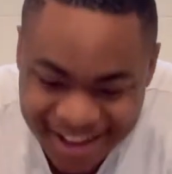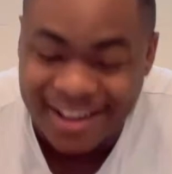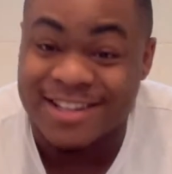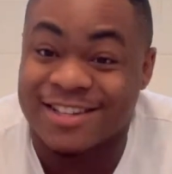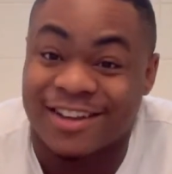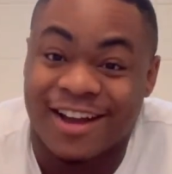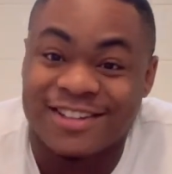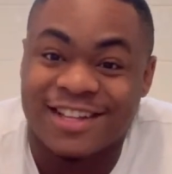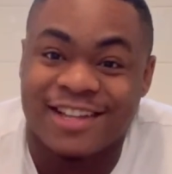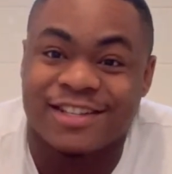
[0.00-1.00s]
So y'all
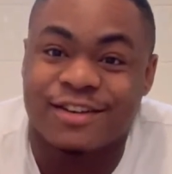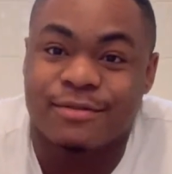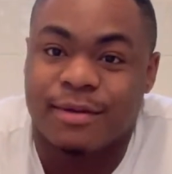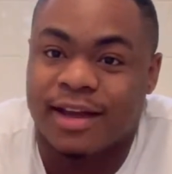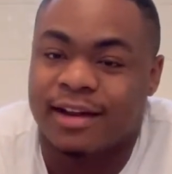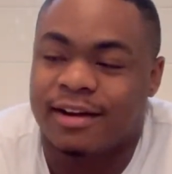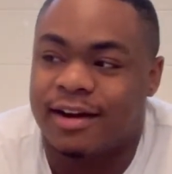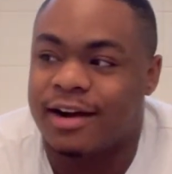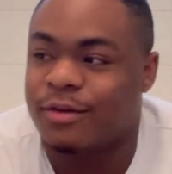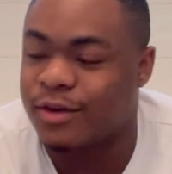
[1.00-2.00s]
stay tuned, man.
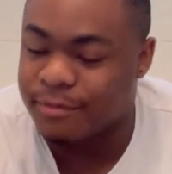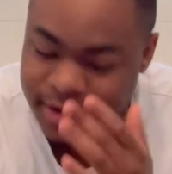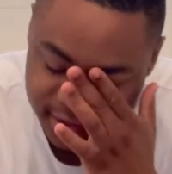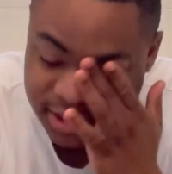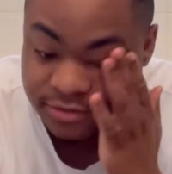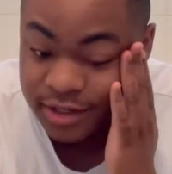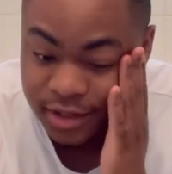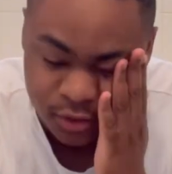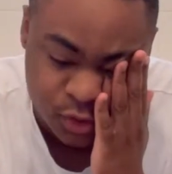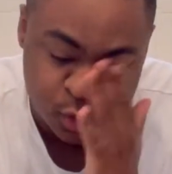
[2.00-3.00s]
I don't want to make this
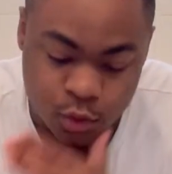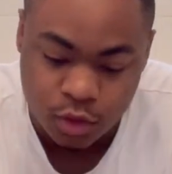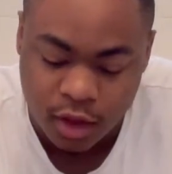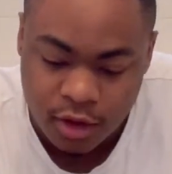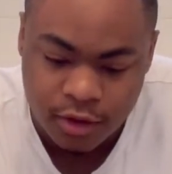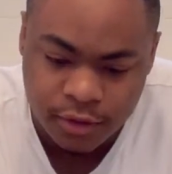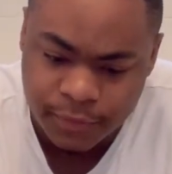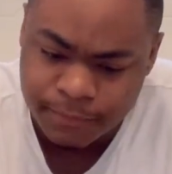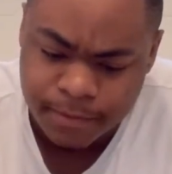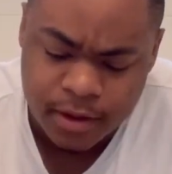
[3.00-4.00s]
video too long,
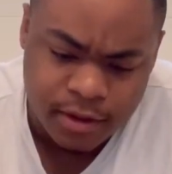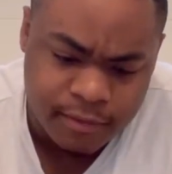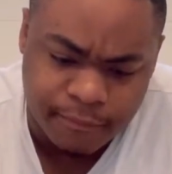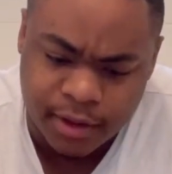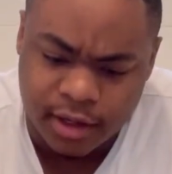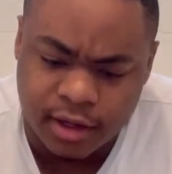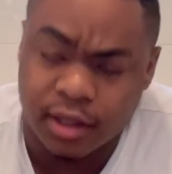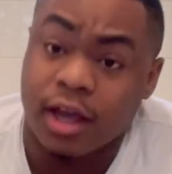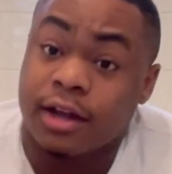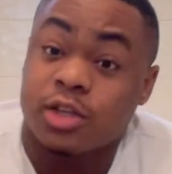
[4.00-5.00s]
but
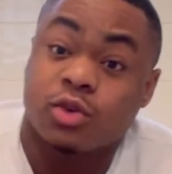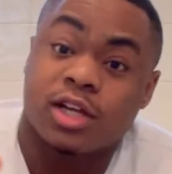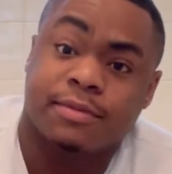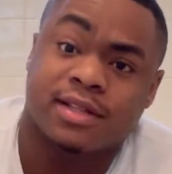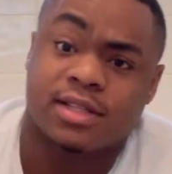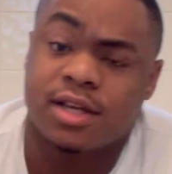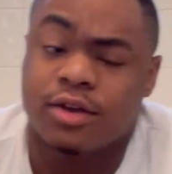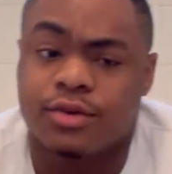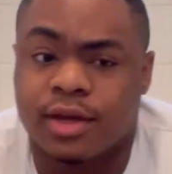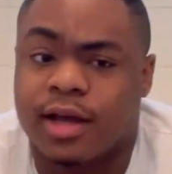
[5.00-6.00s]
yeah, that's what I was about to tell
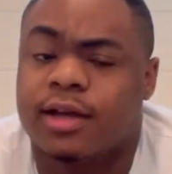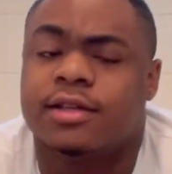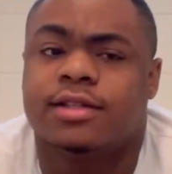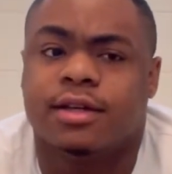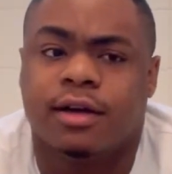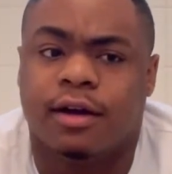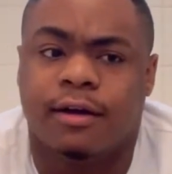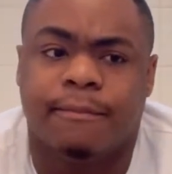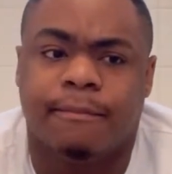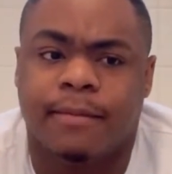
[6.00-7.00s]
you guys.
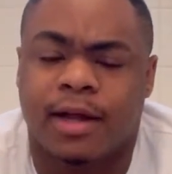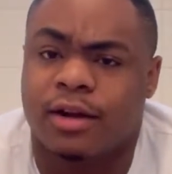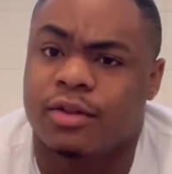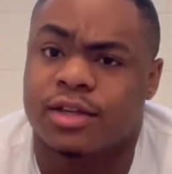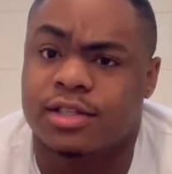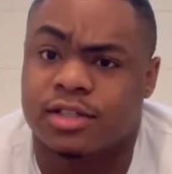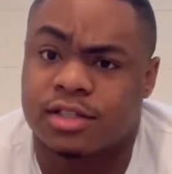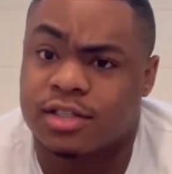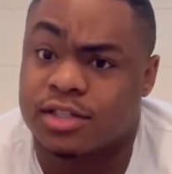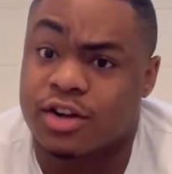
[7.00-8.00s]
I know this
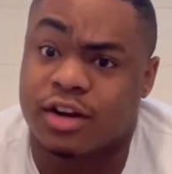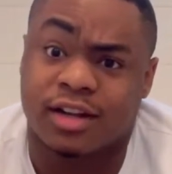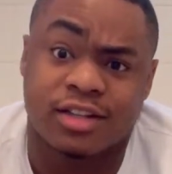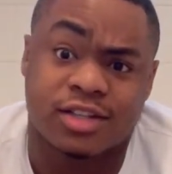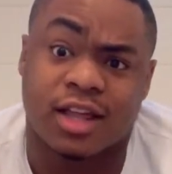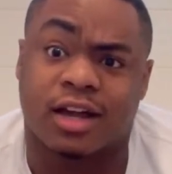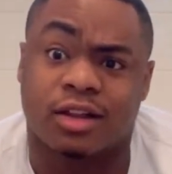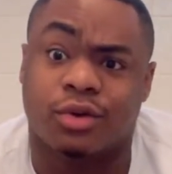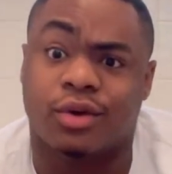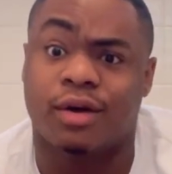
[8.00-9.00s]
is turning into like a
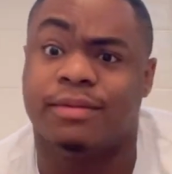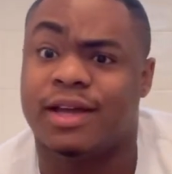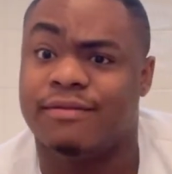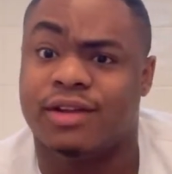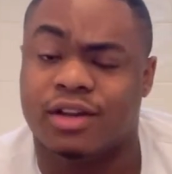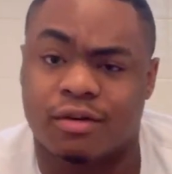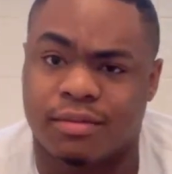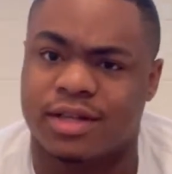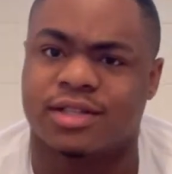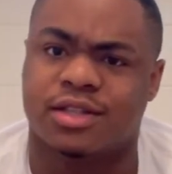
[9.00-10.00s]
little update video,
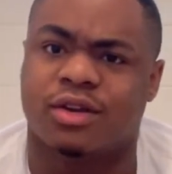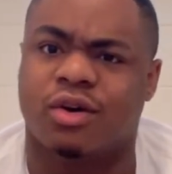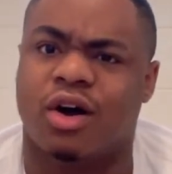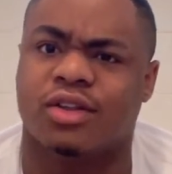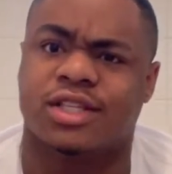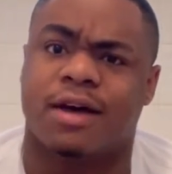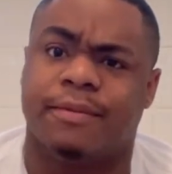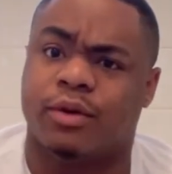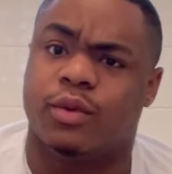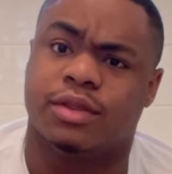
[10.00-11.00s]
but it's still on
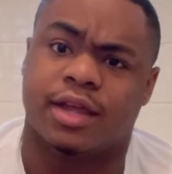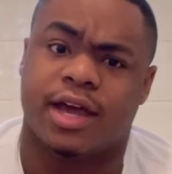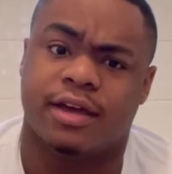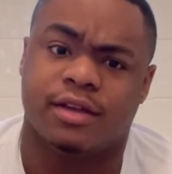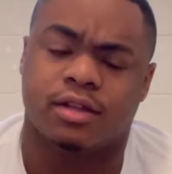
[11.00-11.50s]
topic with the